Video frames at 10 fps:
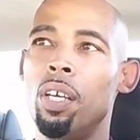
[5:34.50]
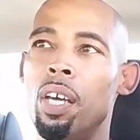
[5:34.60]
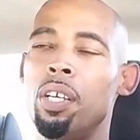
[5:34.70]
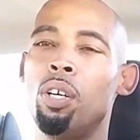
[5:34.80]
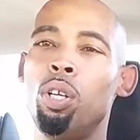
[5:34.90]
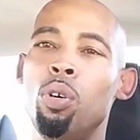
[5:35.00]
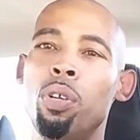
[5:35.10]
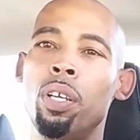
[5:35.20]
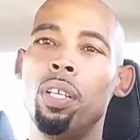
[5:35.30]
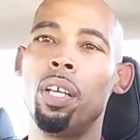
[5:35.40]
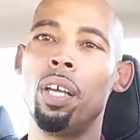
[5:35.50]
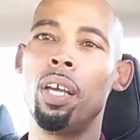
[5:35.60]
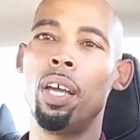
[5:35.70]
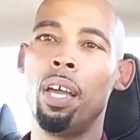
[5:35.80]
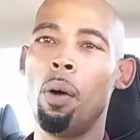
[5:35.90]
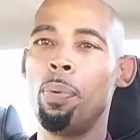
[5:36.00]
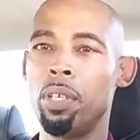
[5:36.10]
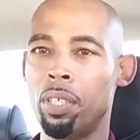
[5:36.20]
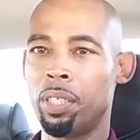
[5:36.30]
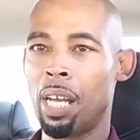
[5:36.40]
it included helping
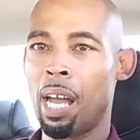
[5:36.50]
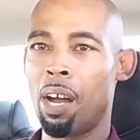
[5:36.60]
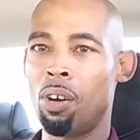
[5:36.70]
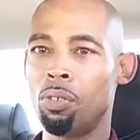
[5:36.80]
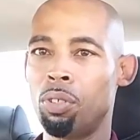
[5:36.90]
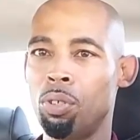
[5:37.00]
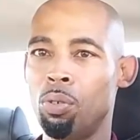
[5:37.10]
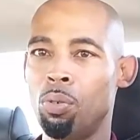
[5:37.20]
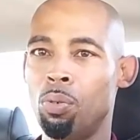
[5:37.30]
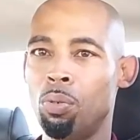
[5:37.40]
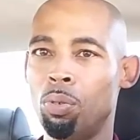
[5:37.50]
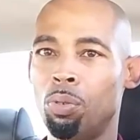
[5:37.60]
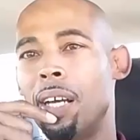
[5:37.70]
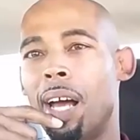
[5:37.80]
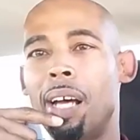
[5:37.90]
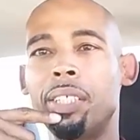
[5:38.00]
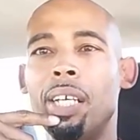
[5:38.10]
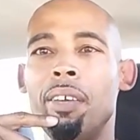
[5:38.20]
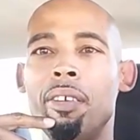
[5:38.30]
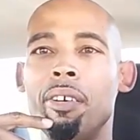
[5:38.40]
your child to, I'll
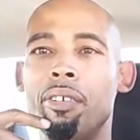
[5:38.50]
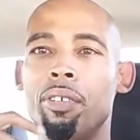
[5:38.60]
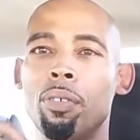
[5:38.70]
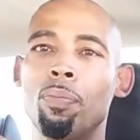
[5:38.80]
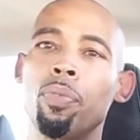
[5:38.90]
say this.